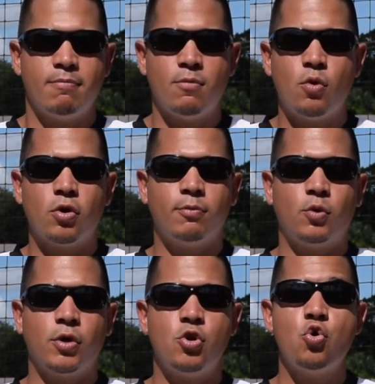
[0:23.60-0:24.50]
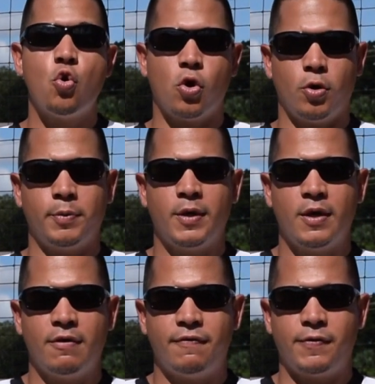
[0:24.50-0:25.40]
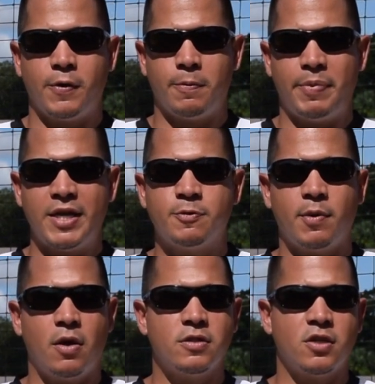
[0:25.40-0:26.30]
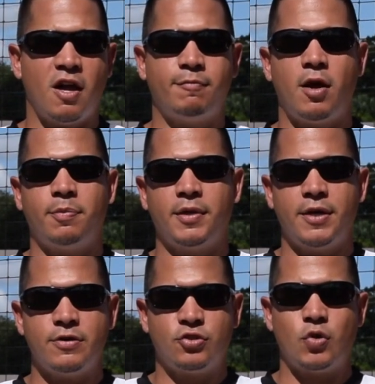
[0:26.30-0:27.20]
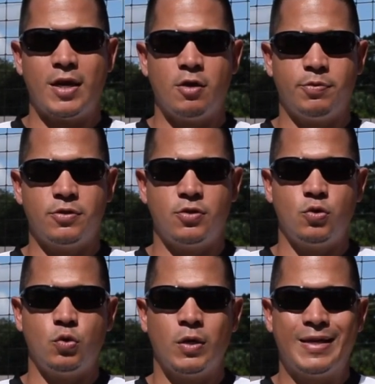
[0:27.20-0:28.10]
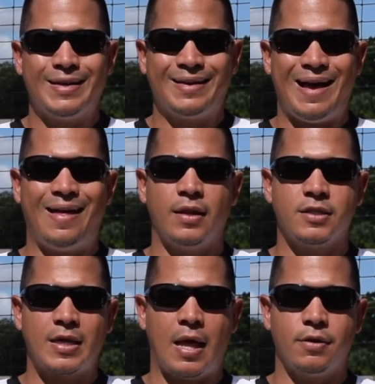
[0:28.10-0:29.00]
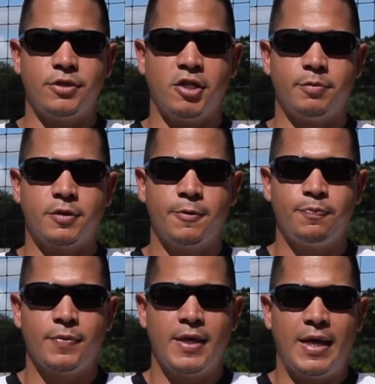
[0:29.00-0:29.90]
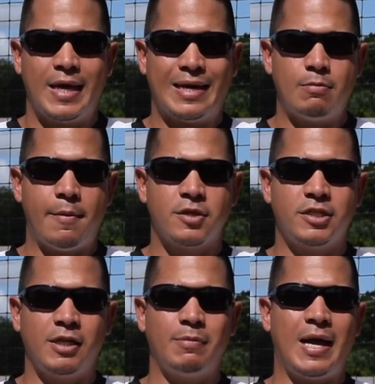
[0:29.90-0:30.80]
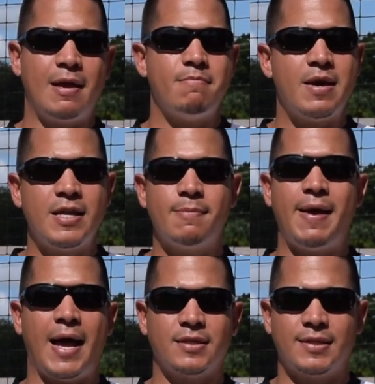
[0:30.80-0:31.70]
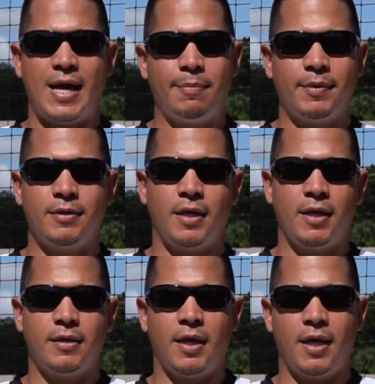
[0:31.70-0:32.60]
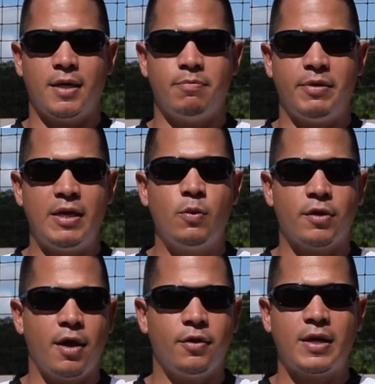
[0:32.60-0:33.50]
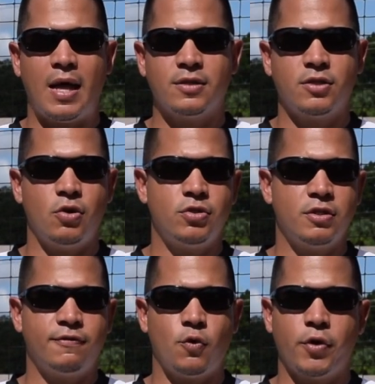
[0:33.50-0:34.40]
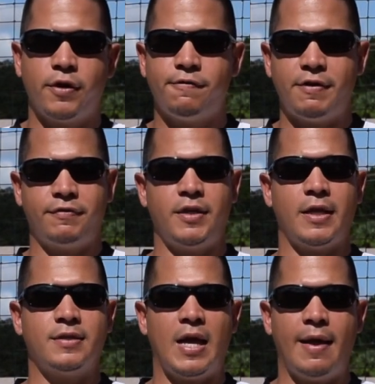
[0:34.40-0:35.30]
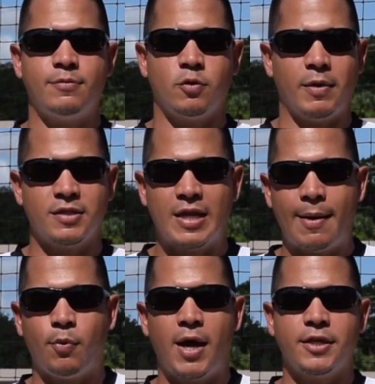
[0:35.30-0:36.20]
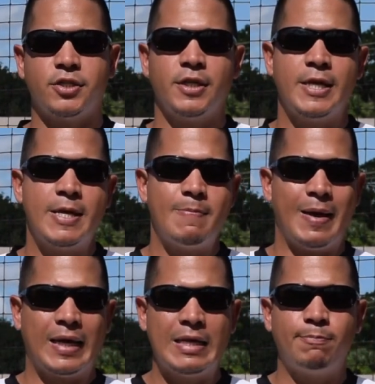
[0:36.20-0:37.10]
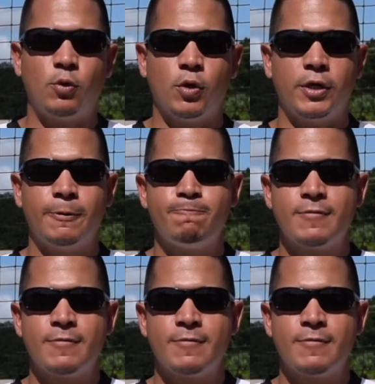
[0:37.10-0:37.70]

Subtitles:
more and more norm for baseball and softball players trying to pursue college scholarships. And I remember sitting behind many a backstop and being with other college coaches, 40 or 50 at times, with my stopwatch and my clipboard,